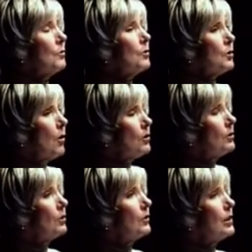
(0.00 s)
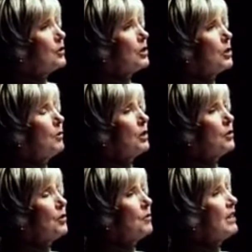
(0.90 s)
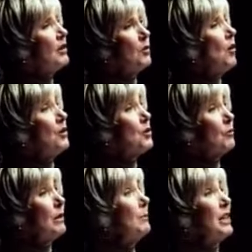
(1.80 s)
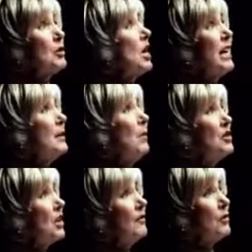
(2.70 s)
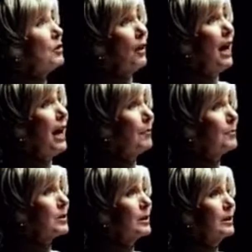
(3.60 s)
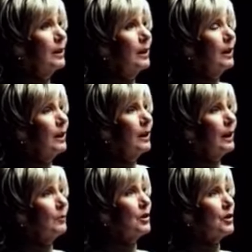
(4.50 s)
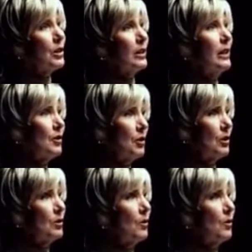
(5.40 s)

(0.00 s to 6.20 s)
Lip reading: it so startled her that she quick turned around in the water to scream to me, "Johnny, watch out for crabs." And when she did, she